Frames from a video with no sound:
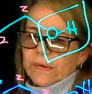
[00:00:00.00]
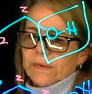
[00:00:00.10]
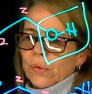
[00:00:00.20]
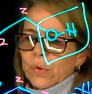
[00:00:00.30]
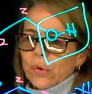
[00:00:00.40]

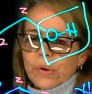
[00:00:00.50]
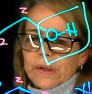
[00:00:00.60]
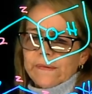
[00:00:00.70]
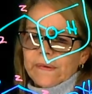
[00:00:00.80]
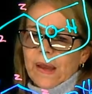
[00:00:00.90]
So
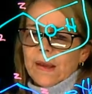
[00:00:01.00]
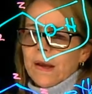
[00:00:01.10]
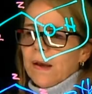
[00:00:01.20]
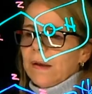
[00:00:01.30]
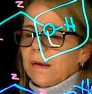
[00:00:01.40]
notice that
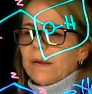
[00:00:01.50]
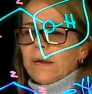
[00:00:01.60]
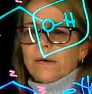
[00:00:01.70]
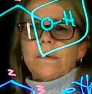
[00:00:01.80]
here